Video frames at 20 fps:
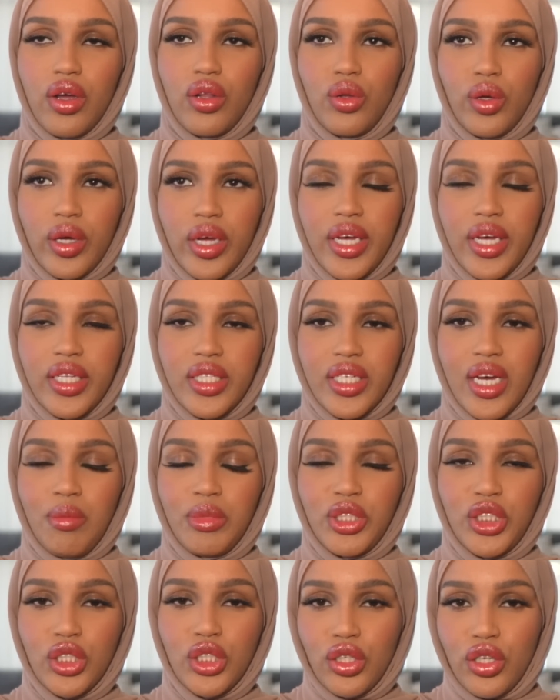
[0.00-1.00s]
looking into how
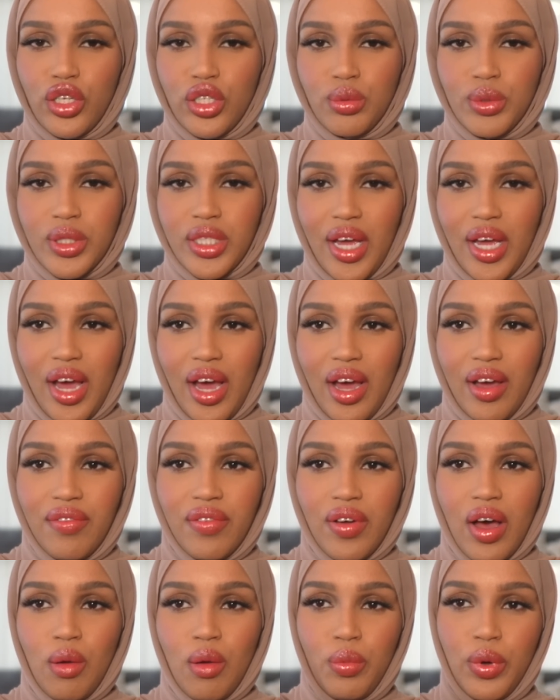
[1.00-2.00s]
much sugar you're supposed to
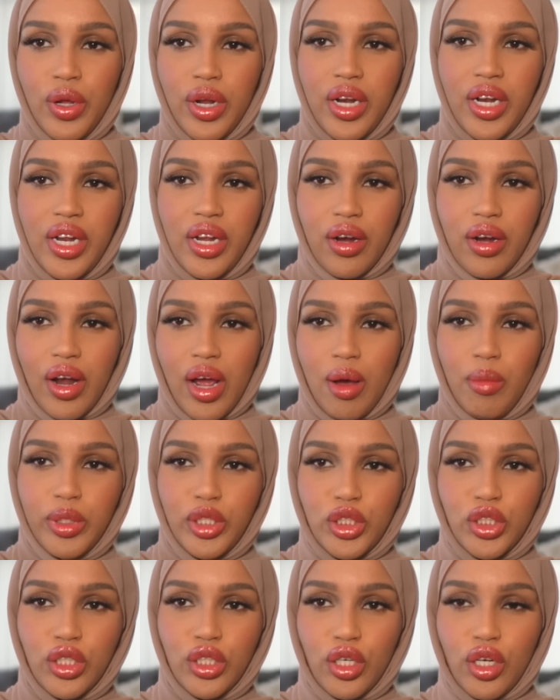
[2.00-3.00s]
have. I'll put in here how
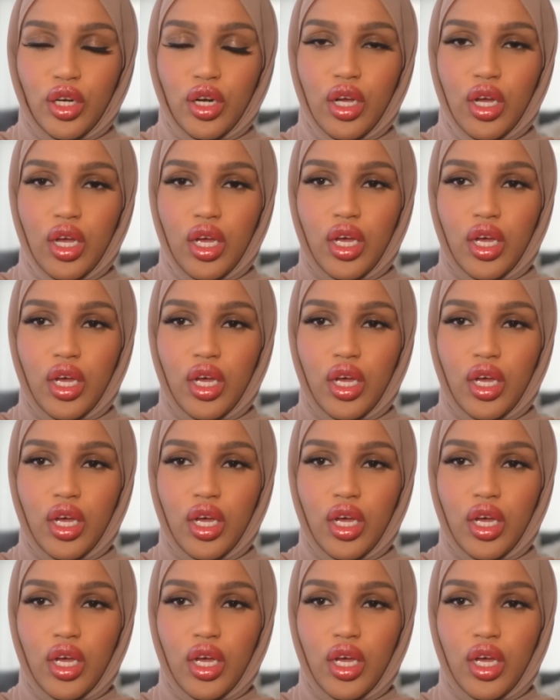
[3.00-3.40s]
much sugar